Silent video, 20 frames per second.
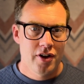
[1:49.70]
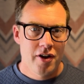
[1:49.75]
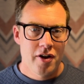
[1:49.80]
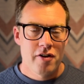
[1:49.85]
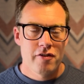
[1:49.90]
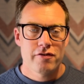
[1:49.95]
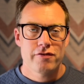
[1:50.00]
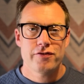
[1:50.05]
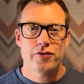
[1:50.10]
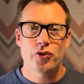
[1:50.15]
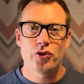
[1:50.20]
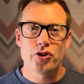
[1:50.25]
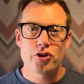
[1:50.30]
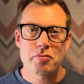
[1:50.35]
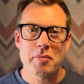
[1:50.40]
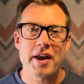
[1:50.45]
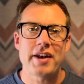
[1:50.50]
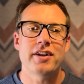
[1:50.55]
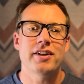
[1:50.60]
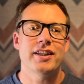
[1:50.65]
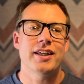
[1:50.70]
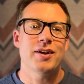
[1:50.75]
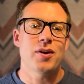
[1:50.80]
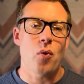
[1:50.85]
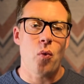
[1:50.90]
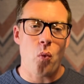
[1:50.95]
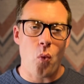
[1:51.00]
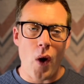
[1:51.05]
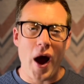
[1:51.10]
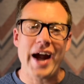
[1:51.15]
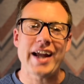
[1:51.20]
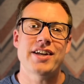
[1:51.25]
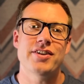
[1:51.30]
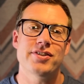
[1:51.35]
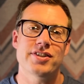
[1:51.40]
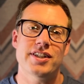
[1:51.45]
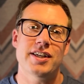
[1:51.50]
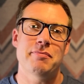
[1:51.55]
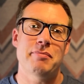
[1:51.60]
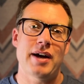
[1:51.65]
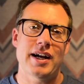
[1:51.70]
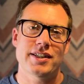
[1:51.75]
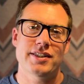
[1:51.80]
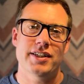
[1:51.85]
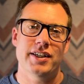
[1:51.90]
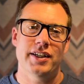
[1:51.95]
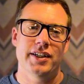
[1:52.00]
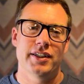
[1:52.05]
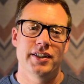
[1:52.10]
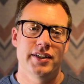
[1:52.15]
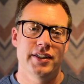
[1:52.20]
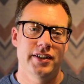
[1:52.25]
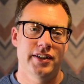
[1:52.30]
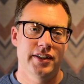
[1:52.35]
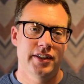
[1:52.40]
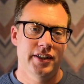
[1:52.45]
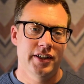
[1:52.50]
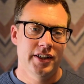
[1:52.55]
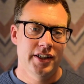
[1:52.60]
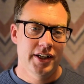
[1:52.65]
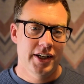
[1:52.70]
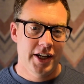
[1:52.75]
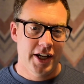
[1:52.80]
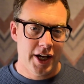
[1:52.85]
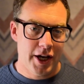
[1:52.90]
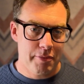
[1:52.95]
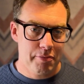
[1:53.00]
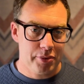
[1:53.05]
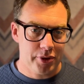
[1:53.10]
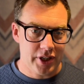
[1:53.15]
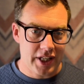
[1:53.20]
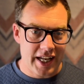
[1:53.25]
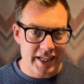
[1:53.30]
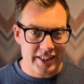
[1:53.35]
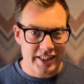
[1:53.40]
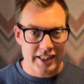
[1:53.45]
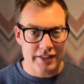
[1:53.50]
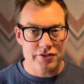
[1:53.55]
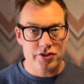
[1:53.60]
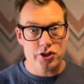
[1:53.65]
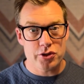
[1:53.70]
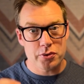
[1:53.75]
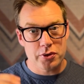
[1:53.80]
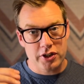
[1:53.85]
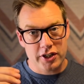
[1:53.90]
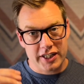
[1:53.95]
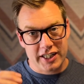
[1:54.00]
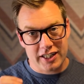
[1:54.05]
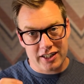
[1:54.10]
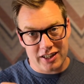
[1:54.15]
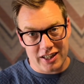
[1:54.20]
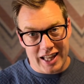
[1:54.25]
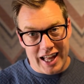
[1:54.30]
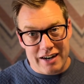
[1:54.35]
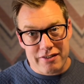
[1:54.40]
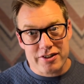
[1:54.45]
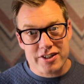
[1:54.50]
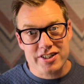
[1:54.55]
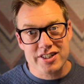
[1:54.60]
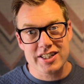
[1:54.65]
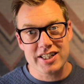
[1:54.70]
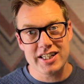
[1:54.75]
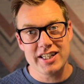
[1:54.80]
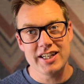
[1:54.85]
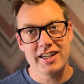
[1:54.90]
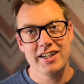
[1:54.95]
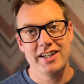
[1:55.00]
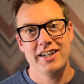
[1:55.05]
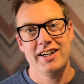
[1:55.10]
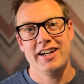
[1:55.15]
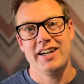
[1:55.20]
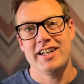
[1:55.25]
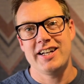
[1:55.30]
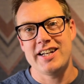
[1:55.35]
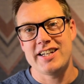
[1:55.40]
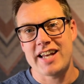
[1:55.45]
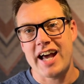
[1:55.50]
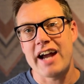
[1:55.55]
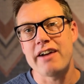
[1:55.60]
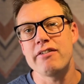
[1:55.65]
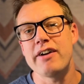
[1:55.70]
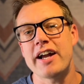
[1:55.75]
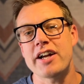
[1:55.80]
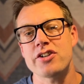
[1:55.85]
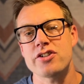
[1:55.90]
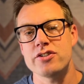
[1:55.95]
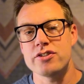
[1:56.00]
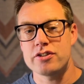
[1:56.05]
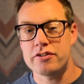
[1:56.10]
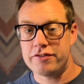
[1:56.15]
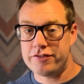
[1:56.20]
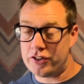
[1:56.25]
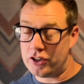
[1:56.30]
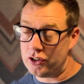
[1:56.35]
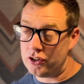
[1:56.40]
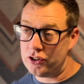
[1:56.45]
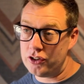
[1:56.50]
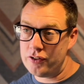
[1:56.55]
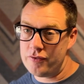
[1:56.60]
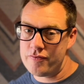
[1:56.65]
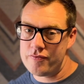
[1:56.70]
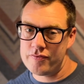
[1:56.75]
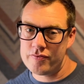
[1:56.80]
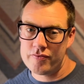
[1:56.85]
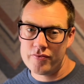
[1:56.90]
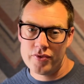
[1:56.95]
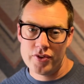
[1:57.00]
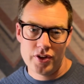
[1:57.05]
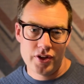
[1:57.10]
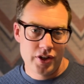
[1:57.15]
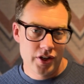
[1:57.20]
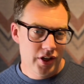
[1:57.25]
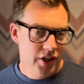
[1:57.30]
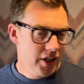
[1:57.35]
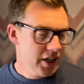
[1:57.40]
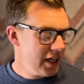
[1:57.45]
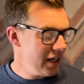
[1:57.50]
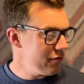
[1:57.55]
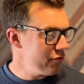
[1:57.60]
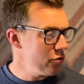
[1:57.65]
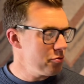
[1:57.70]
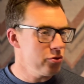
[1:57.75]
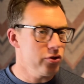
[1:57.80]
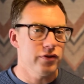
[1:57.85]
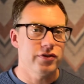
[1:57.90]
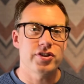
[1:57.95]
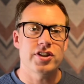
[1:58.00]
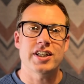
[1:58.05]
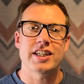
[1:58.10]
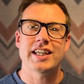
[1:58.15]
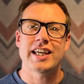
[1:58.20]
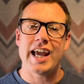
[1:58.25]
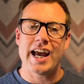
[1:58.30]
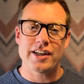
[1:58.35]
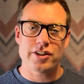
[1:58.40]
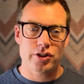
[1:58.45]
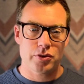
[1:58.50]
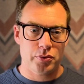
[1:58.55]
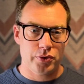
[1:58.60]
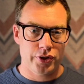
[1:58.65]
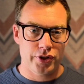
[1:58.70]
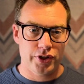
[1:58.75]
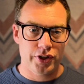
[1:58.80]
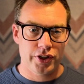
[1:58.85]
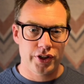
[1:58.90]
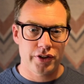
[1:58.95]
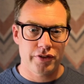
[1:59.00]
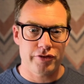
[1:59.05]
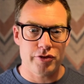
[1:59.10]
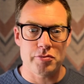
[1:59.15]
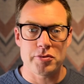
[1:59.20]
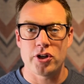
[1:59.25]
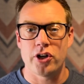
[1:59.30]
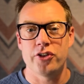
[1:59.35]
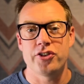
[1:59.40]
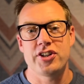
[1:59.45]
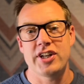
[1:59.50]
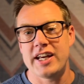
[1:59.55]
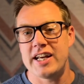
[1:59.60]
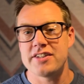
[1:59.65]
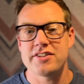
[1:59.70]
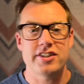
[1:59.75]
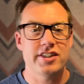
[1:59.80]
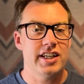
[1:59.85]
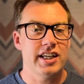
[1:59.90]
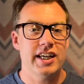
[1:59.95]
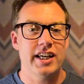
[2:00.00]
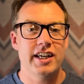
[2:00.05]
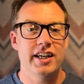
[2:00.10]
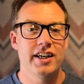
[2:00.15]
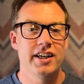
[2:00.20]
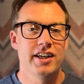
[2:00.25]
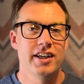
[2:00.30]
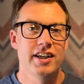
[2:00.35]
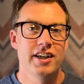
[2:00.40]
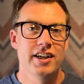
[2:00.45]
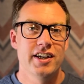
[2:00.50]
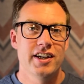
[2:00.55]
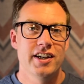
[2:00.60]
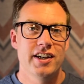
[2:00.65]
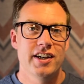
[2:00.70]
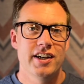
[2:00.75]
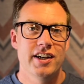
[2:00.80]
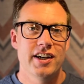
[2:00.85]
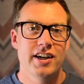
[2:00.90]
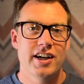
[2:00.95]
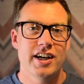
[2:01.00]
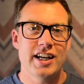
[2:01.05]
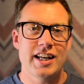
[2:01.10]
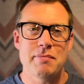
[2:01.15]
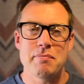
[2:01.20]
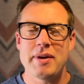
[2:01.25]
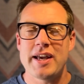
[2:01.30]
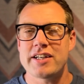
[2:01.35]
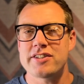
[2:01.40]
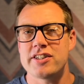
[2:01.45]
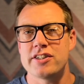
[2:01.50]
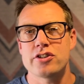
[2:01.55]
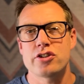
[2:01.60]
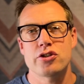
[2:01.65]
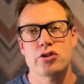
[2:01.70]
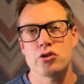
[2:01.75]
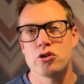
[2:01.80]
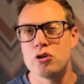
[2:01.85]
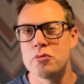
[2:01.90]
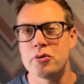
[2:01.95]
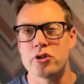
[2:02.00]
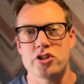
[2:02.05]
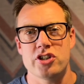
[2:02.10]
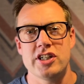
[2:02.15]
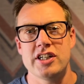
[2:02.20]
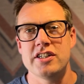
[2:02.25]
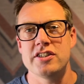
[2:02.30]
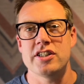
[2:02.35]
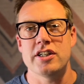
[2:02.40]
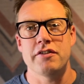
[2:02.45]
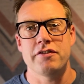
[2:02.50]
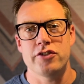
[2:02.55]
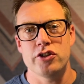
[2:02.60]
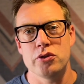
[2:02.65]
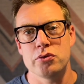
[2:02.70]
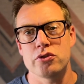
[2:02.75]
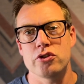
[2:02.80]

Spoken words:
Fundamentally, why does it matter? A plan gives you clarity and a direction to follow. It removes the guesswork from your day-to-day, and it makes it so much easier for you to